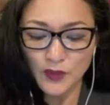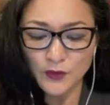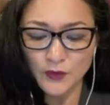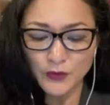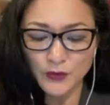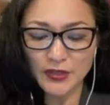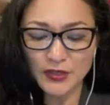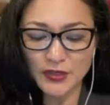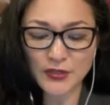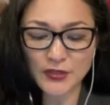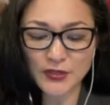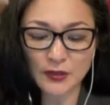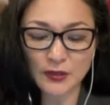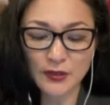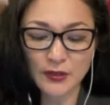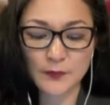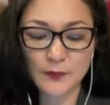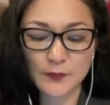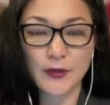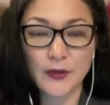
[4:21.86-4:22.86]

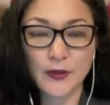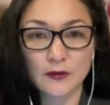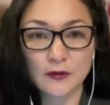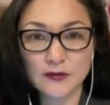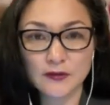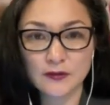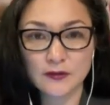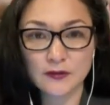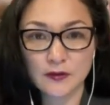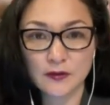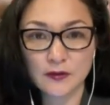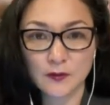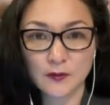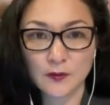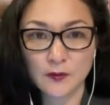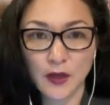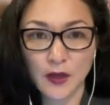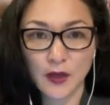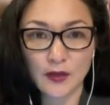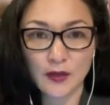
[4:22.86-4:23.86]
traditionally built
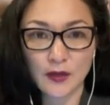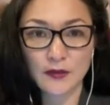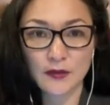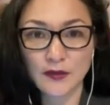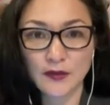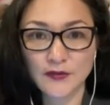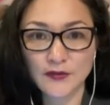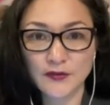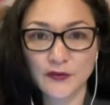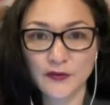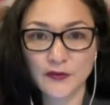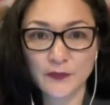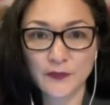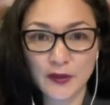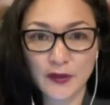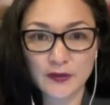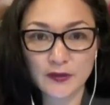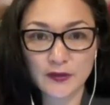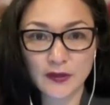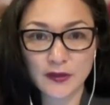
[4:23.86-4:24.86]
cluster of
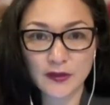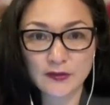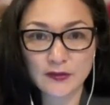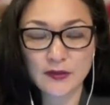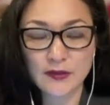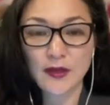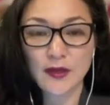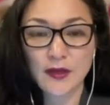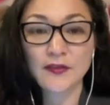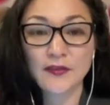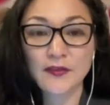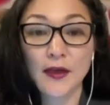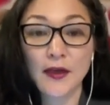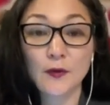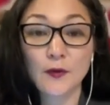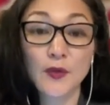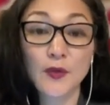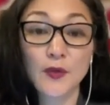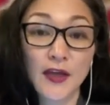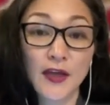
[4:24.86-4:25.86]
buildings
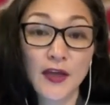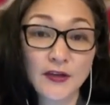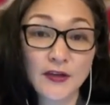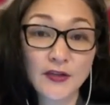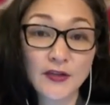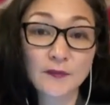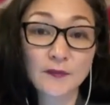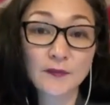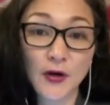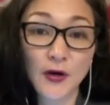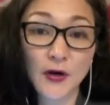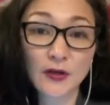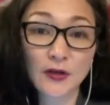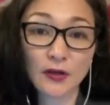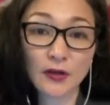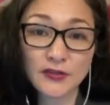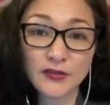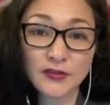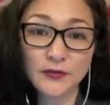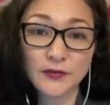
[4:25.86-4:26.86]
that Mark
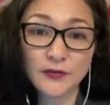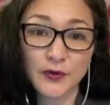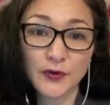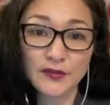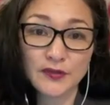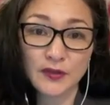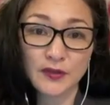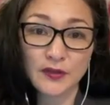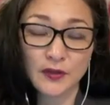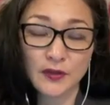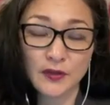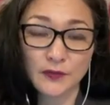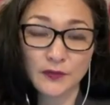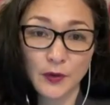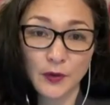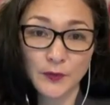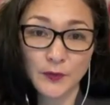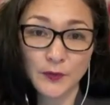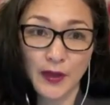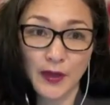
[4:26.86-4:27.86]
Larson recently
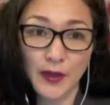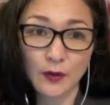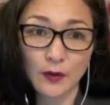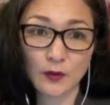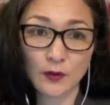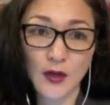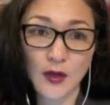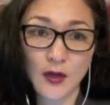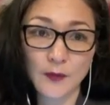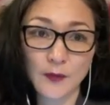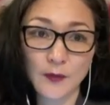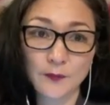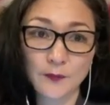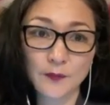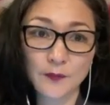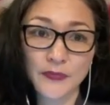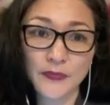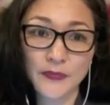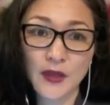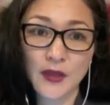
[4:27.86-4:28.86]
wrote about
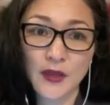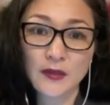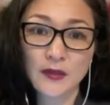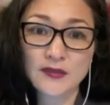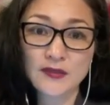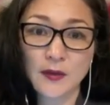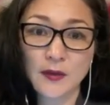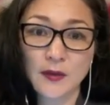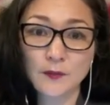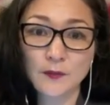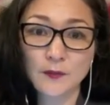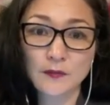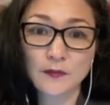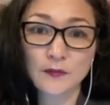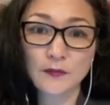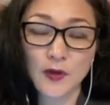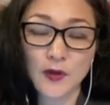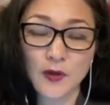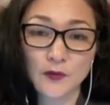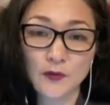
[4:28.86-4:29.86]

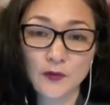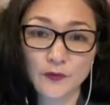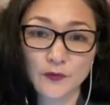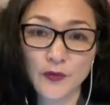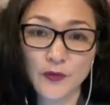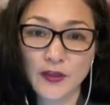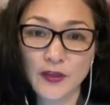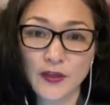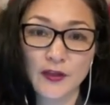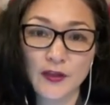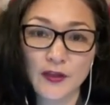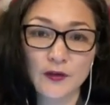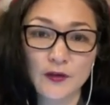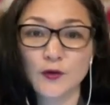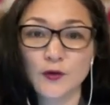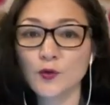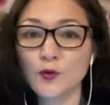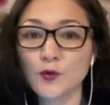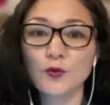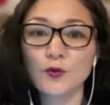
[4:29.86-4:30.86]
some really
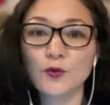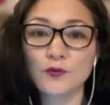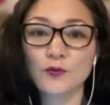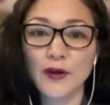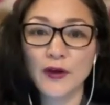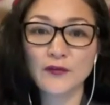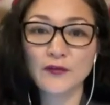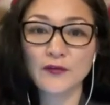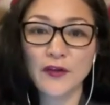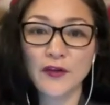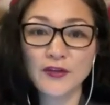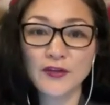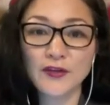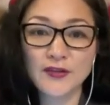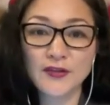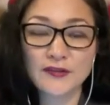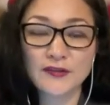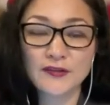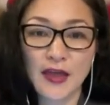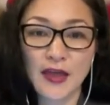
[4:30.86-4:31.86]
cool
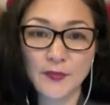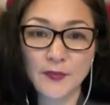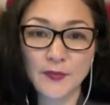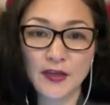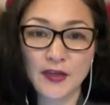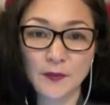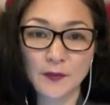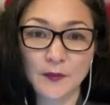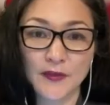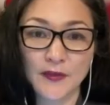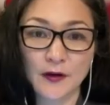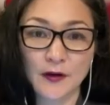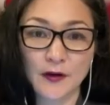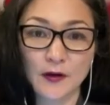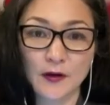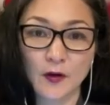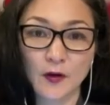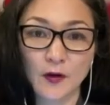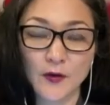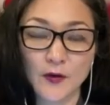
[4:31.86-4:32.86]
renovations happening up
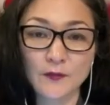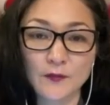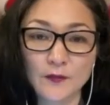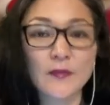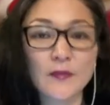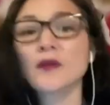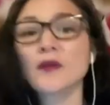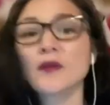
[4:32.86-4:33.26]
there, all the